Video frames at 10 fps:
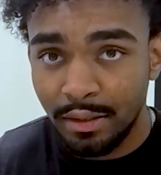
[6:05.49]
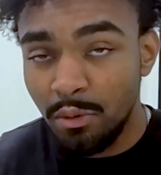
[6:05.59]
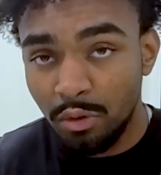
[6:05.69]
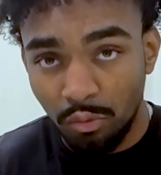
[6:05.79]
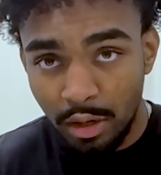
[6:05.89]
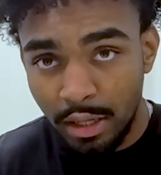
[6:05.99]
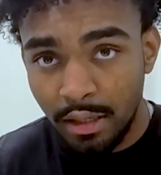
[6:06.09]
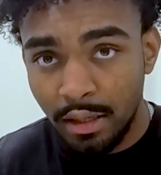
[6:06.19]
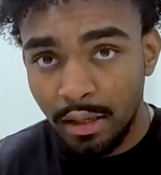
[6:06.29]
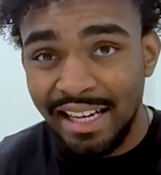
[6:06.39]
And you want to run
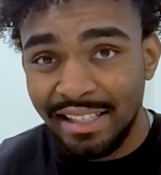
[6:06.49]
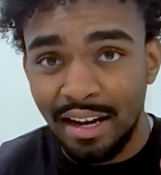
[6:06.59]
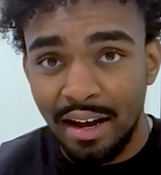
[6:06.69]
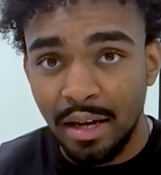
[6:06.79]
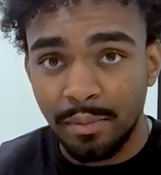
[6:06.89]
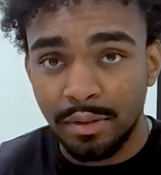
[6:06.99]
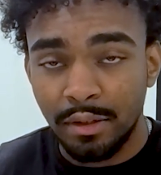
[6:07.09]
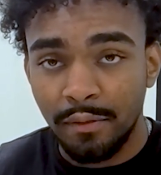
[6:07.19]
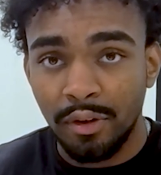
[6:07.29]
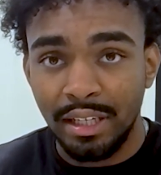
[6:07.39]
it 8 times
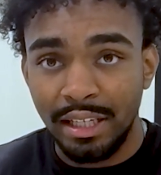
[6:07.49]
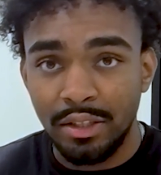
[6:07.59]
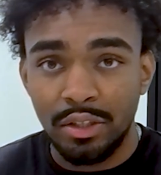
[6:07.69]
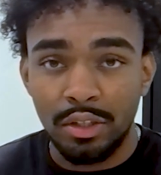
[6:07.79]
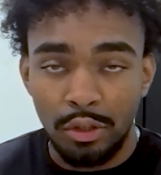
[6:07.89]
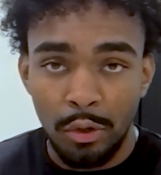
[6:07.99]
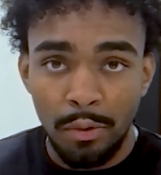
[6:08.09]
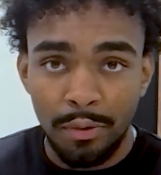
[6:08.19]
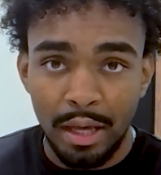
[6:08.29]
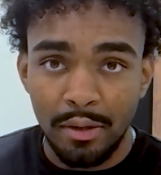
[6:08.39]
for each
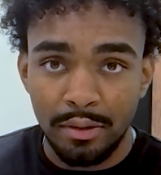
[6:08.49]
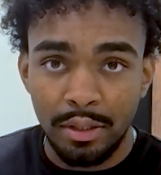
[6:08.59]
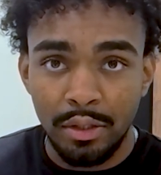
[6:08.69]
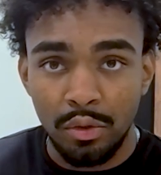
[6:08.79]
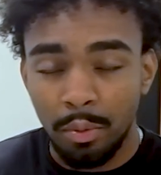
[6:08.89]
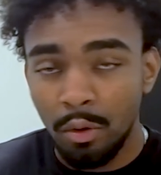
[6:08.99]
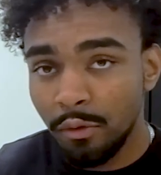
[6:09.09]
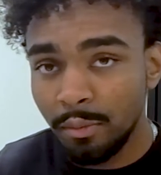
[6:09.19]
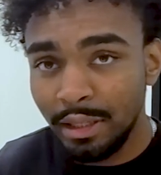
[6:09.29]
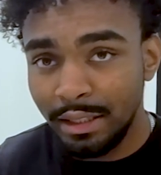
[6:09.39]
2,000 you pull
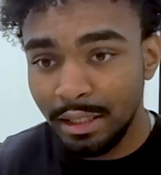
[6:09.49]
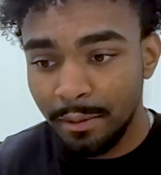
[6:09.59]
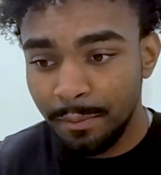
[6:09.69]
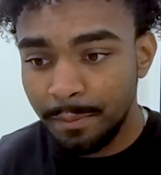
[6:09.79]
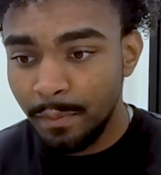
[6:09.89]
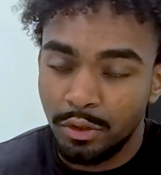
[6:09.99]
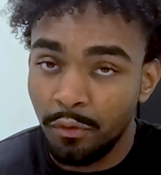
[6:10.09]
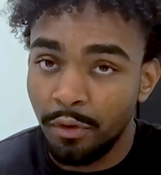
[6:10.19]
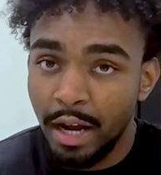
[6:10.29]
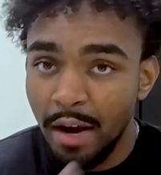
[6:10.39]
from LinkedIn. So
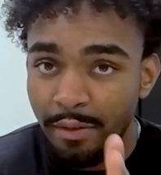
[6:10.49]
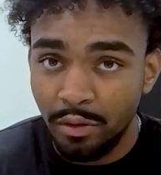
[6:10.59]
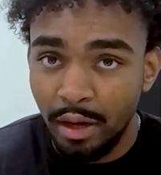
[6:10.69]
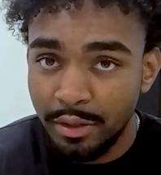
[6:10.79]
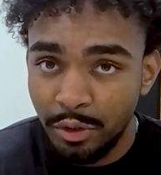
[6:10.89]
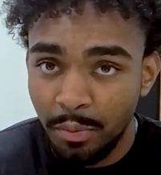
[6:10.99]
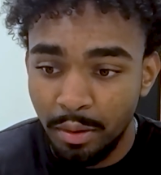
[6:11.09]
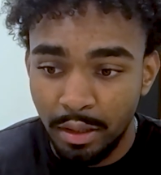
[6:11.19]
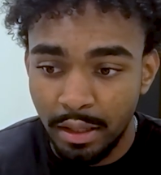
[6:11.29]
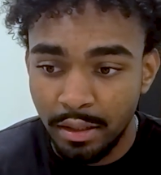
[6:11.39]
for every 2,000 you
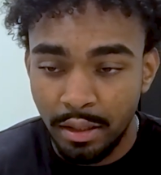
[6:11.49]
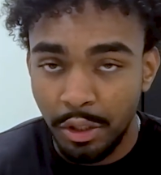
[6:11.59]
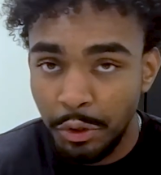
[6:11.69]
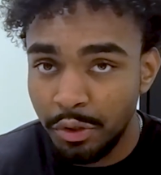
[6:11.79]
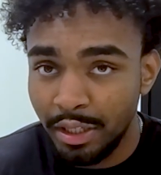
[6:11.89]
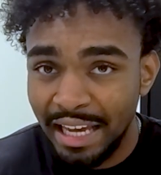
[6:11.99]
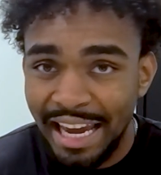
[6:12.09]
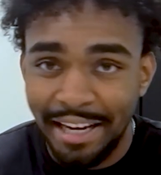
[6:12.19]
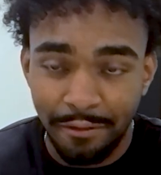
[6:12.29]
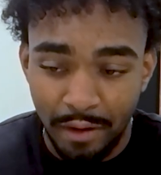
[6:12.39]
put in, you should get
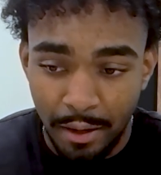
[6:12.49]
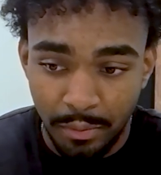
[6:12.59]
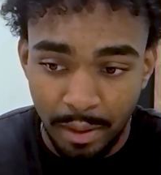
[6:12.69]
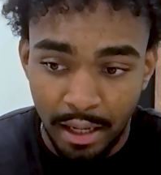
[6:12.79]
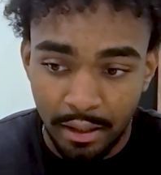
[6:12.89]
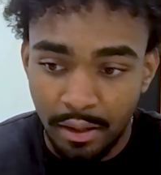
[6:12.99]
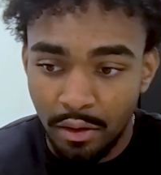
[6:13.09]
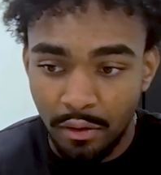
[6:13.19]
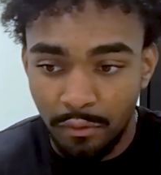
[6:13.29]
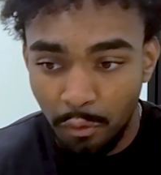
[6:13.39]
8 files back.
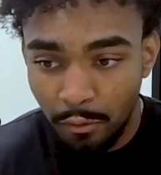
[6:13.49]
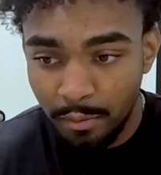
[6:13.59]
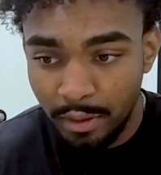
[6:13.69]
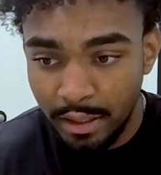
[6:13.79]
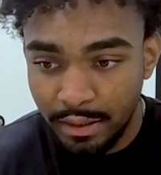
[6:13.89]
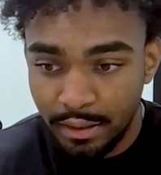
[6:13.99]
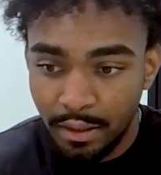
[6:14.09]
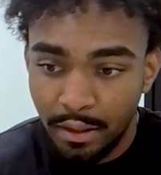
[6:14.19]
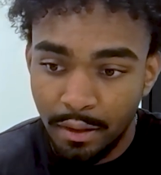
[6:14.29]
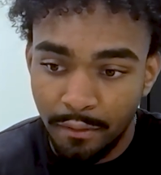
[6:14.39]
4 from this,
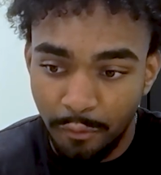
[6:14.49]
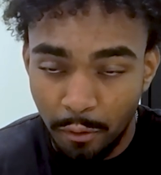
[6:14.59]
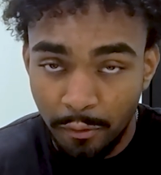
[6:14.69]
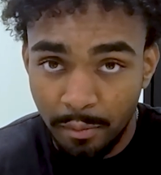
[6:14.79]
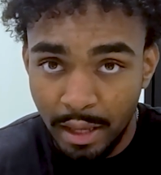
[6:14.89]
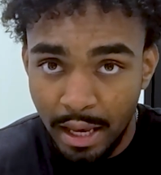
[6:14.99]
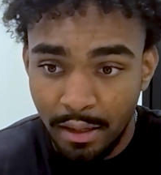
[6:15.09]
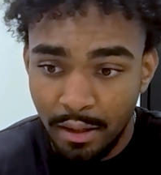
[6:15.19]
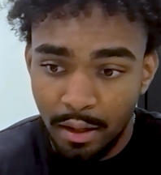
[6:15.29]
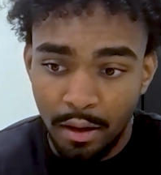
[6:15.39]
4 from
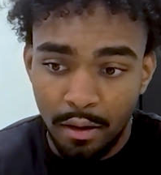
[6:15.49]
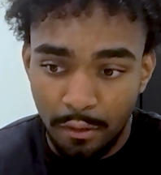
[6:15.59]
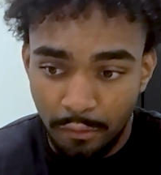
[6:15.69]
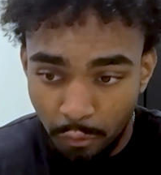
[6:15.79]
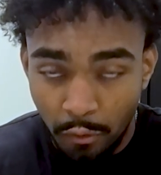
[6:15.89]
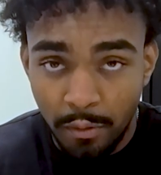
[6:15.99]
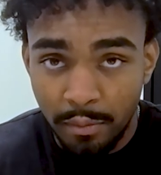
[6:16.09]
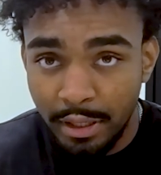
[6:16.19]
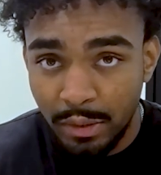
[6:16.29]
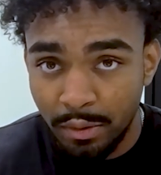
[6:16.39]
that, 4 from
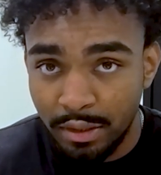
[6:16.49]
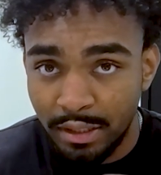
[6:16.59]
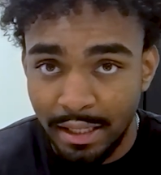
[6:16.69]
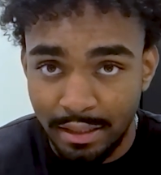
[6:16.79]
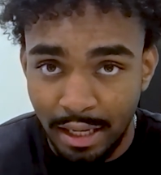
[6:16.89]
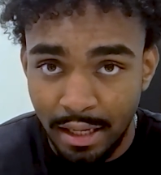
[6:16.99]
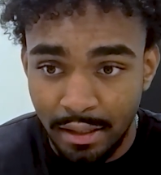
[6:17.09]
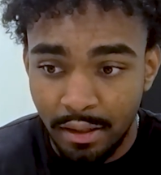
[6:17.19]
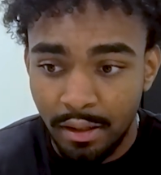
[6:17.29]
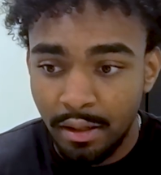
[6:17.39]
this with
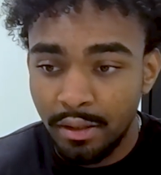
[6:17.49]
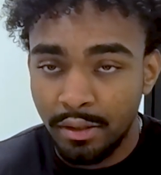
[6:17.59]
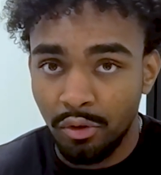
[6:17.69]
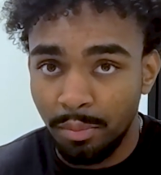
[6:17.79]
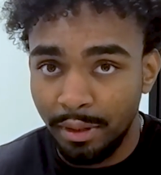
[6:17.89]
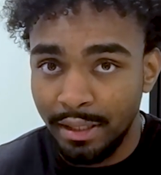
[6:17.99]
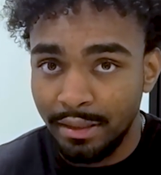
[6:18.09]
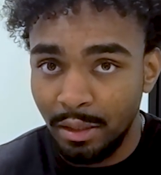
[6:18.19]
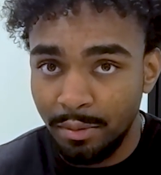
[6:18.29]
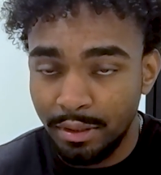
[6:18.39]
state, so replace
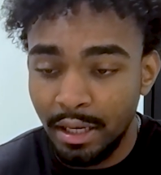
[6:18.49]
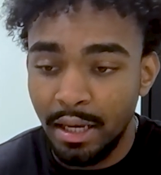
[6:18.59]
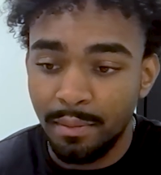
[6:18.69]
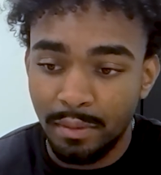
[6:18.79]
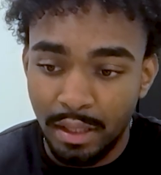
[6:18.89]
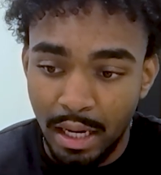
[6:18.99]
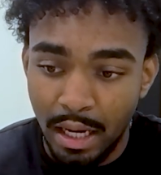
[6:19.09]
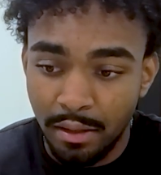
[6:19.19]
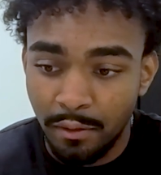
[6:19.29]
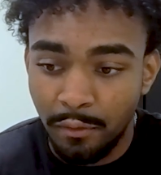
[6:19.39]
city with state,
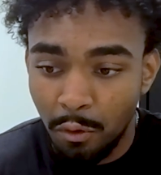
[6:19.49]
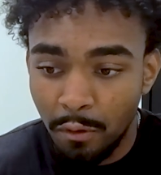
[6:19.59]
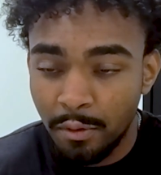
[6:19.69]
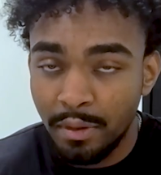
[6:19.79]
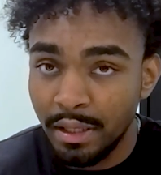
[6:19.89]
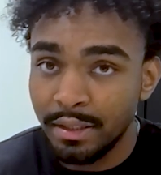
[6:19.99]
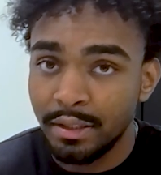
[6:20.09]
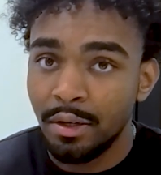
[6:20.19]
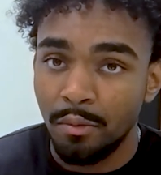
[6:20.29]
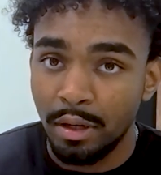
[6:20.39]
and then 4 from
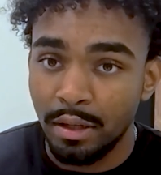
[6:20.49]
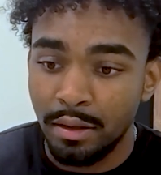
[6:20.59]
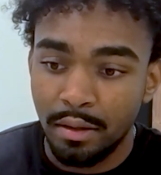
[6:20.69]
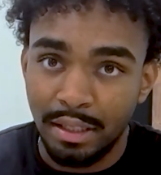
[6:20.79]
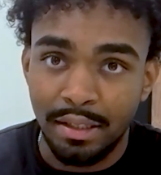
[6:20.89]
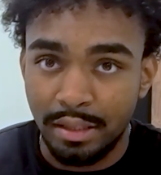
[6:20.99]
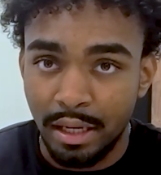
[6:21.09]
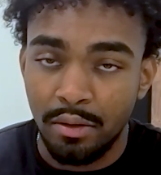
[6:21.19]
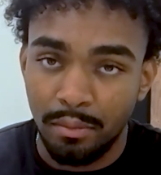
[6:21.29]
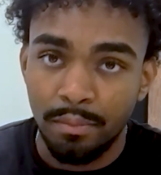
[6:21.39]
this with
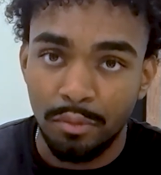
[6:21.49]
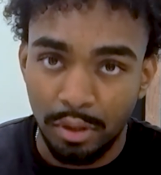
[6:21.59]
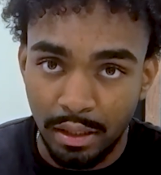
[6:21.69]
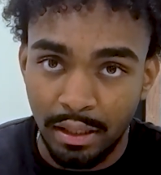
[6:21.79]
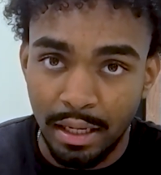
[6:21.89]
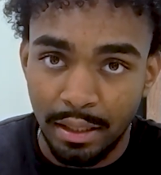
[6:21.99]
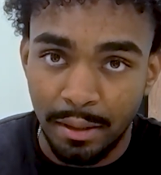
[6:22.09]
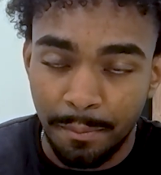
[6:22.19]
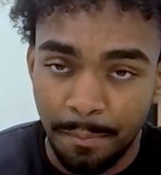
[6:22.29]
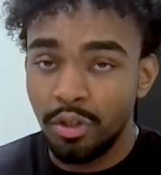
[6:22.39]
city-state. You get the idea.
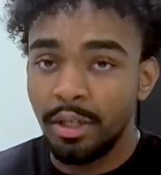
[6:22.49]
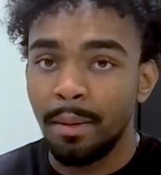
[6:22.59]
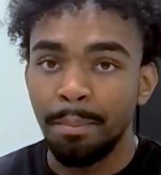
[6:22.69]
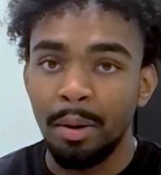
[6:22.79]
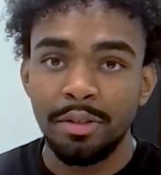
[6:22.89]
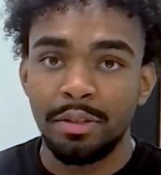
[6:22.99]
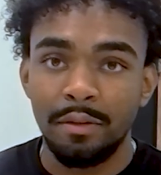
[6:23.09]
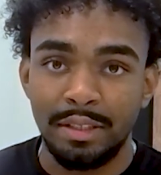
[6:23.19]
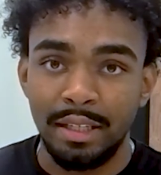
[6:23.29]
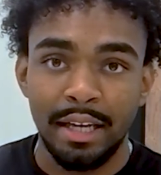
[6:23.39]
You should get a bunch
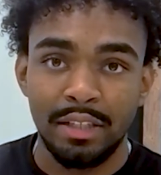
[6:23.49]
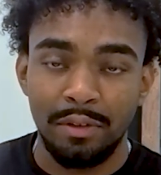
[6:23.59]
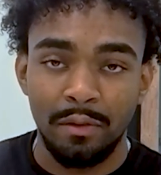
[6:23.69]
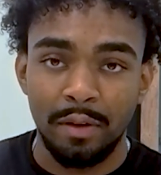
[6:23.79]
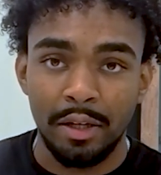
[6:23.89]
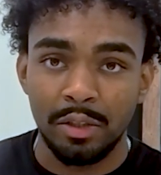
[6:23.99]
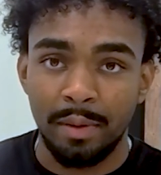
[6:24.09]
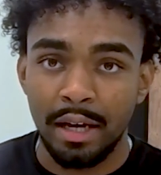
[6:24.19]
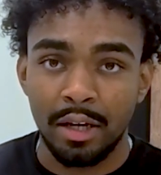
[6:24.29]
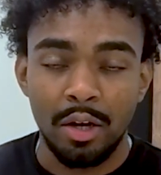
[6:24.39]
of CSV files
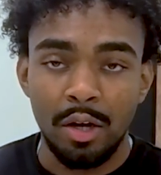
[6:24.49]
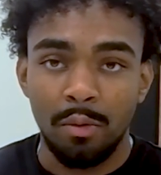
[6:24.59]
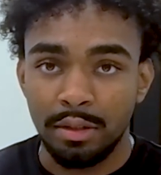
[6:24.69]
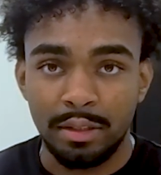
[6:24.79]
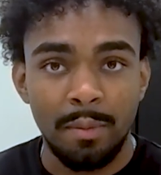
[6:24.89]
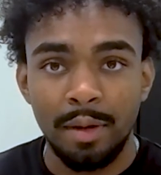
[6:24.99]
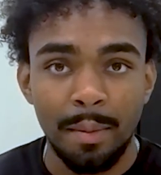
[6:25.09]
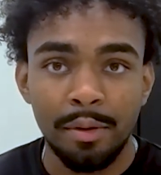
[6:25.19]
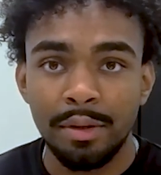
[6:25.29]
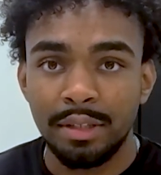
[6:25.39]
back with some
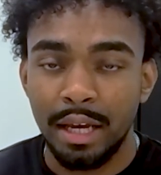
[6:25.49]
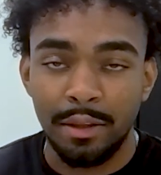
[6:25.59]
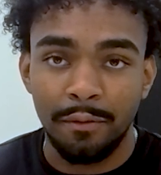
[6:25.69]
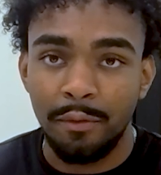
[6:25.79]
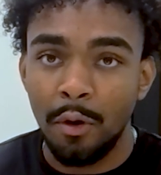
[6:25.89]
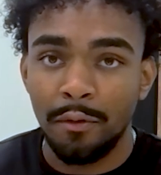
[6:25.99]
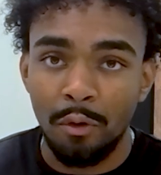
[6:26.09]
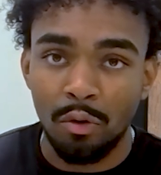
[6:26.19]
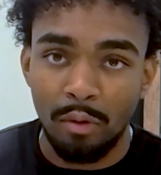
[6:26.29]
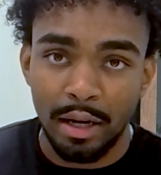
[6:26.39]
numbers in the
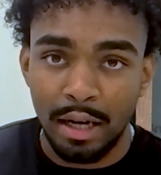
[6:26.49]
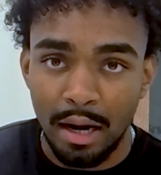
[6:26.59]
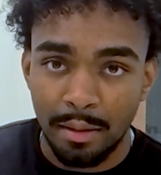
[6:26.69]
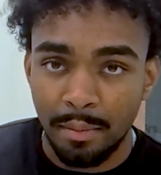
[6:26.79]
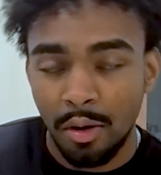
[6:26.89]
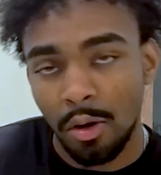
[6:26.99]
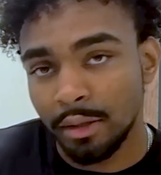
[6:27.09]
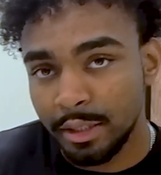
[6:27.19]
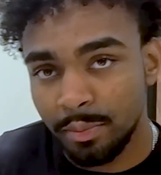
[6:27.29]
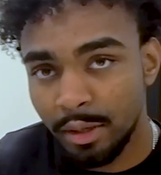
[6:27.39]
far right column on
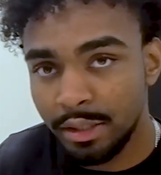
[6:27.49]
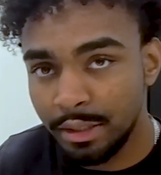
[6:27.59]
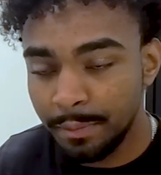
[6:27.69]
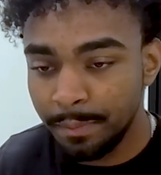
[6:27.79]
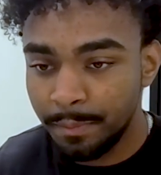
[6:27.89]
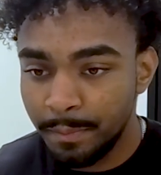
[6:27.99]
that spreadsheet.